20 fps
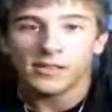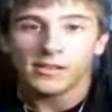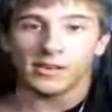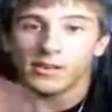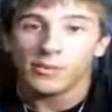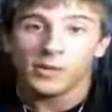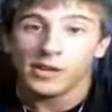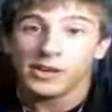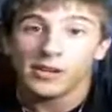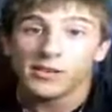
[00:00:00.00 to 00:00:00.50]

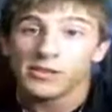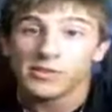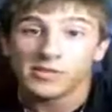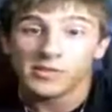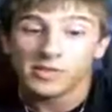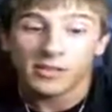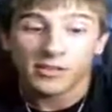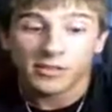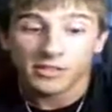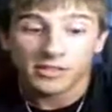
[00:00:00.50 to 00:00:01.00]
Windows
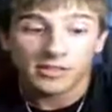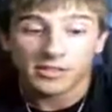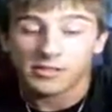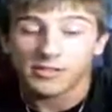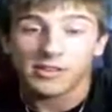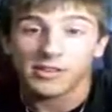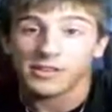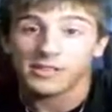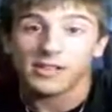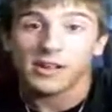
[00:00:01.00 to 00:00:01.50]
search
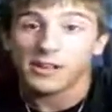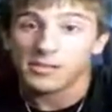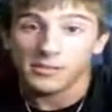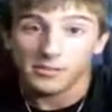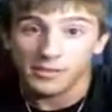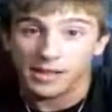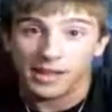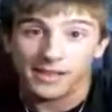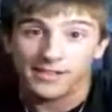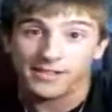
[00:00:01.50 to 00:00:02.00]
does not do
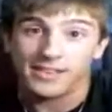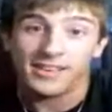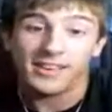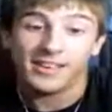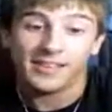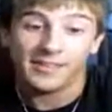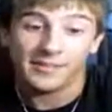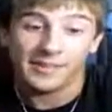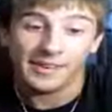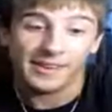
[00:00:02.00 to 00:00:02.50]
that.
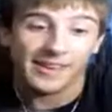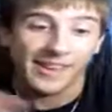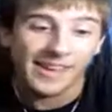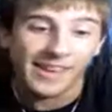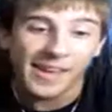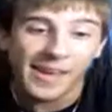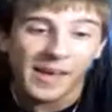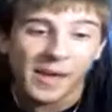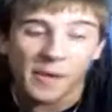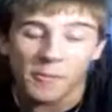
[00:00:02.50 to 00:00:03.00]
I mean,
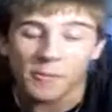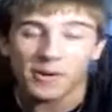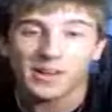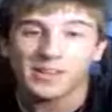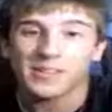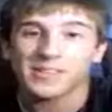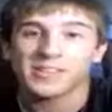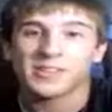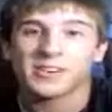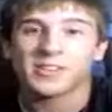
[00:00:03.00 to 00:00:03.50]

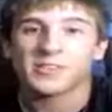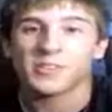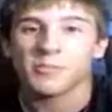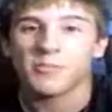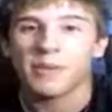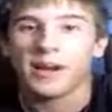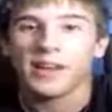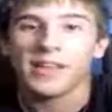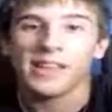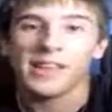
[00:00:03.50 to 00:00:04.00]
Windows search will
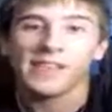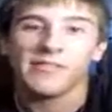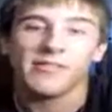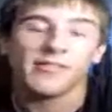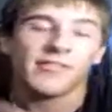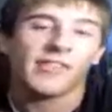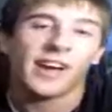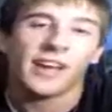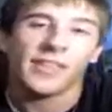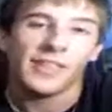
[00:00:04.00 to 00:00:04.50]
barely even
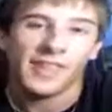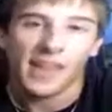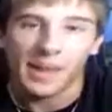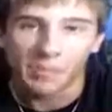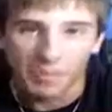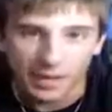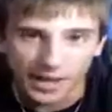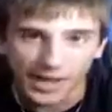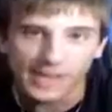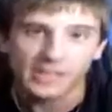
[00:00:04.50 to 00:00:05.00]
find the
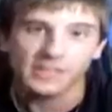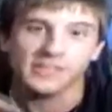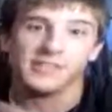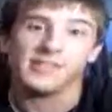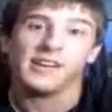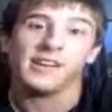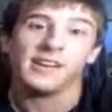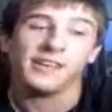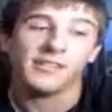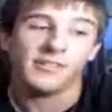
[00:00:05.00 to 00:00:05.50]

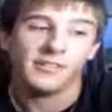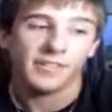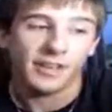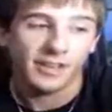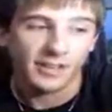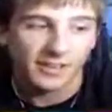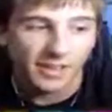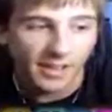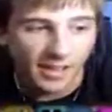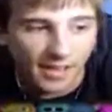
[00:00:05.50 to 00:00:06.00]
applications I need to
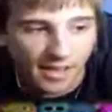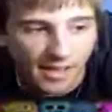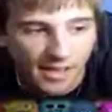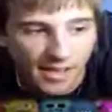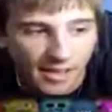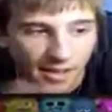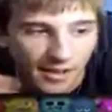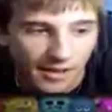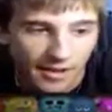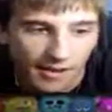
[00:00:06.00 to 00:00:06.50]
find.
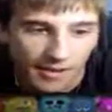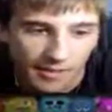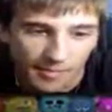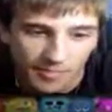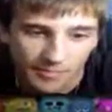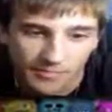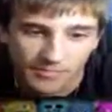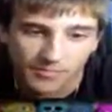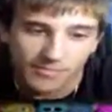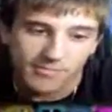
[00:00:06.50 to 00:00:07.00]

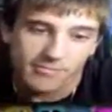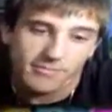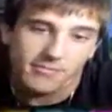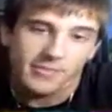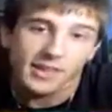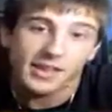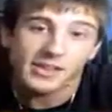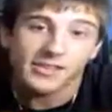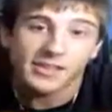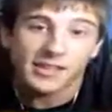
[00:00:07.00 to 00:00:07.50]

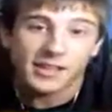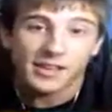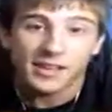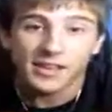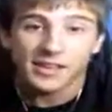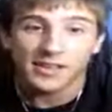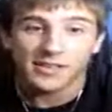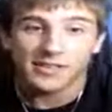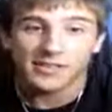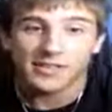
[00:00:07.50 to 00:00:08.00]
Next thing
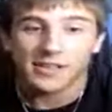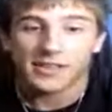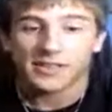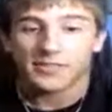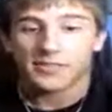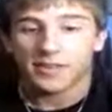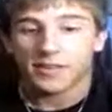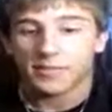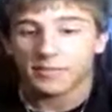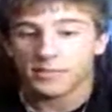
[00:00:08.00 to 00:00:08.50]
is, like,
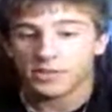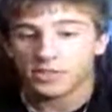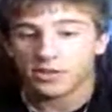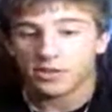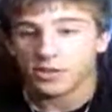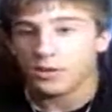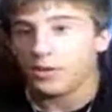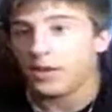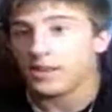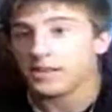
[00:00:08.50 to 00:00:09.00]
if I've been
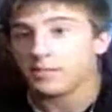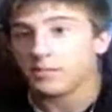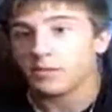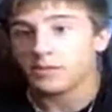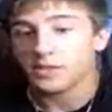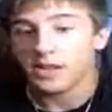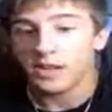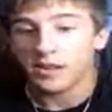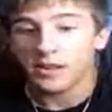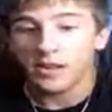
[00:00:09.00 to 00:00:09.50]
showing you
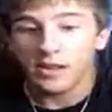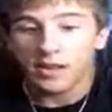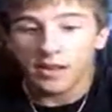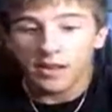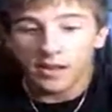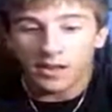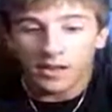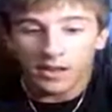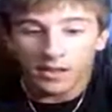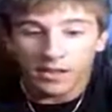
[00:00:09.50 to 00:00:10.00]
expose.
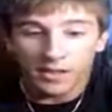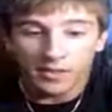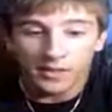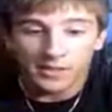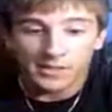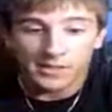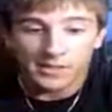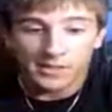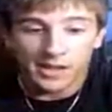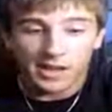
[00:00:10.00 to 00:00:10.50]

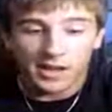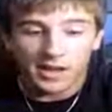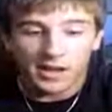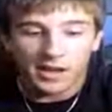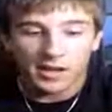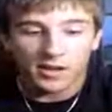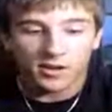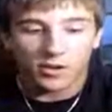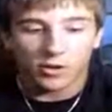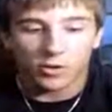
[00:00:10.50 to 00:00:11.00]
Let's say
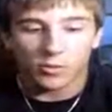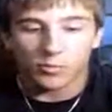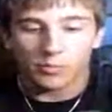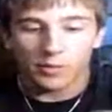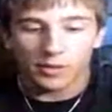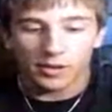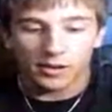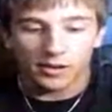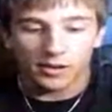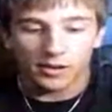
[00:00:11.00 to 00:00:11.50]
I
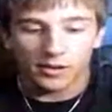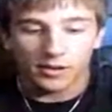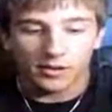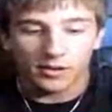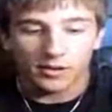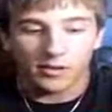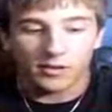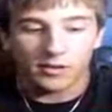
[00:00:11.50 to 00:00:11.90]
open